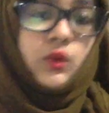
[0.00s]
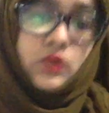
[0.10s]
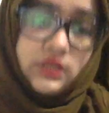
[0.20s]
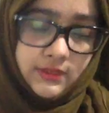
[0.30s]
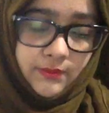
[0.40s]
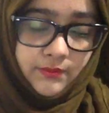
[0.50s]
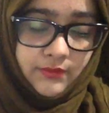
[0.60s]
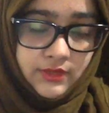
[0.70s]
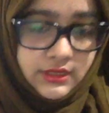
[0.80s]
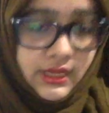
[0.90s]
which is a
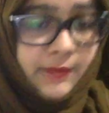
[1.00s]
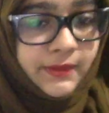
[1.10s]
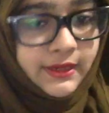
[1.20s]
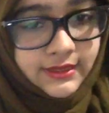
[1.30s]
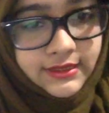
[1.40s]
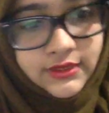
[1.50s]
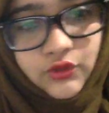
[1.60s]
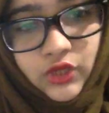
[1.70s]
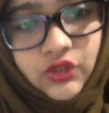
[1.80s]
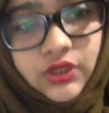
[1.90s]
tablet and
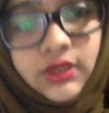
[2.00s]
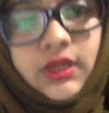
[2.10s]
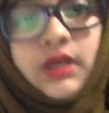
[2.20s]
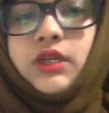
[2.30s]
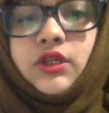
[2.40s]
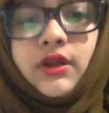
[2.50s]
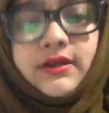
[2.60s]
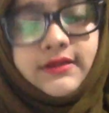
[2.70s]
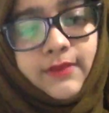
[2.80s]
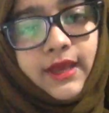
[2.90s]
injection,
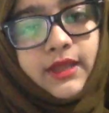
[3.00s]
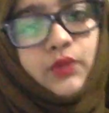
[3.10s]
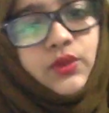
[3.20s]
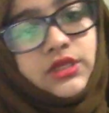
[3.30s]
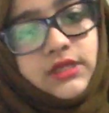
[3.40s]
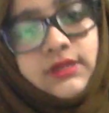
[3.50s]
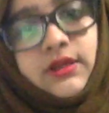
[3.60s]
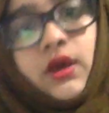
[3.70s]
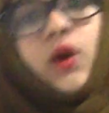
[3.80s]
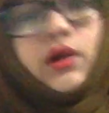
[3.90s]
Frusemide, which is
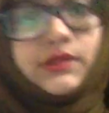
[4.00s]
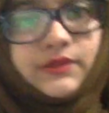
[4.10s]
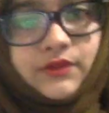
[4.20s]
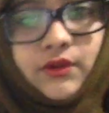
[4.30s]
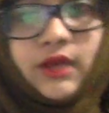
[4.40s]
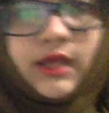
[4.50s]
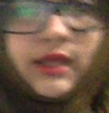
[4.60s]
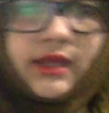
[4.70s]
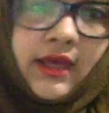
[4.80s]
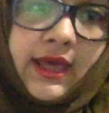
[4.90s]
also
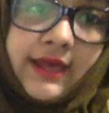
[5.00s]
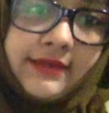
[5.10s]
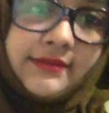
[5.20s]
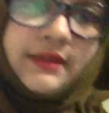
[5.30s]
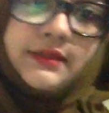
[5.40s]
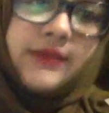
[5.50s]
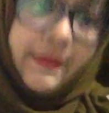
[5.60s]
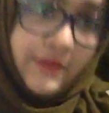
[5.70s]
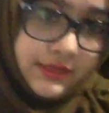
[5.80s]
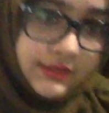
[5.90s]
as
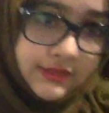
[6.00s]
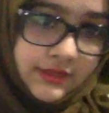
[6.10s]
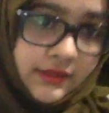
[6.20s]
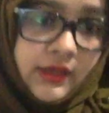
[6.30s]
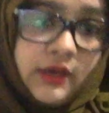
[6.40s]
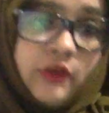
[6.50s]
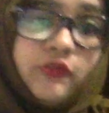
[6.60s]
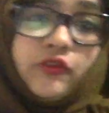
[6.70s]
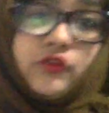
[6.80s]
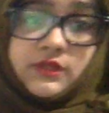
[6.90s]
tablet.
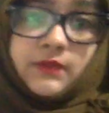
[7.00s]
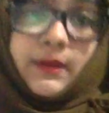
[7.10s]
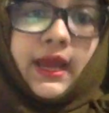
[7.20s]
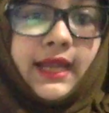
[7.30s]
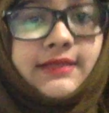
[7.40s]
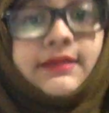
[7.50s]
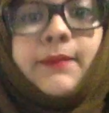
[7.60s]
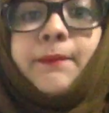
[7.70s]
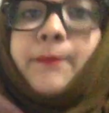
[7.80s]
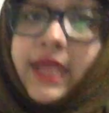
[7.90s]
Frusemide is
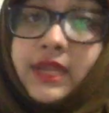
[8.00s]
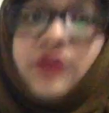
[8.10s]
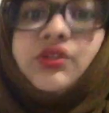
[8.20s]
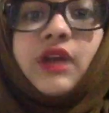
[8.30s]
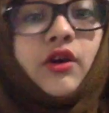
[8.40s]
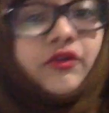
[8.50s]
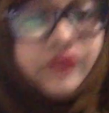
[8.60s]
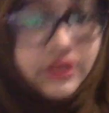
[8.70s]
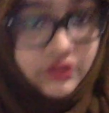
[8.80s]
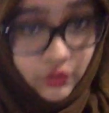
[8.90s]
the main drug of
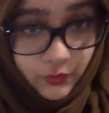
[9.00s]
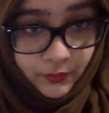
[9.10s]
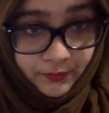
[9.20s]
this group.